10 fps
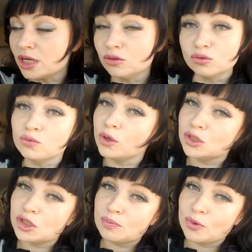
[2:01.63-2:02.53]
don't watch
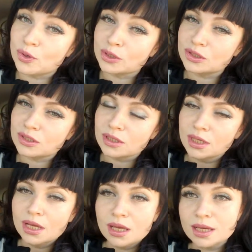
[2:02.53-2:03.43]
sports
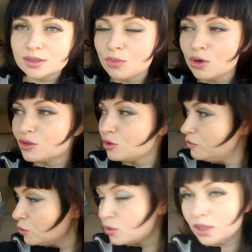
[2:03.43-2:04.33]
as most
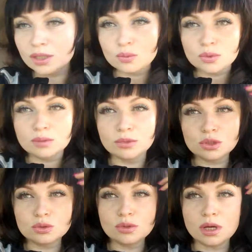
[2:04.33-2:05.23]
of ukrainian
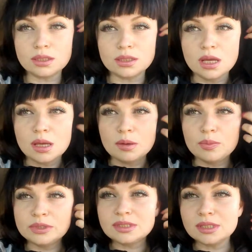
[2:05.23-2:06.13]
women do not
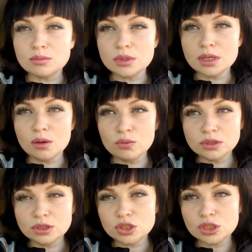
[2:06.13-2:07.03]
but something i
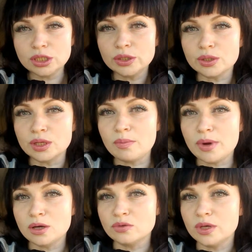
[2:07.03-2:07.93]
want to share
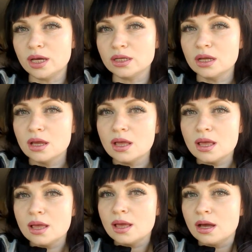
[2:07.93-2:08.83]
about that
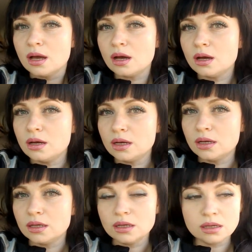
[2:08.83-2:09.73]
uh,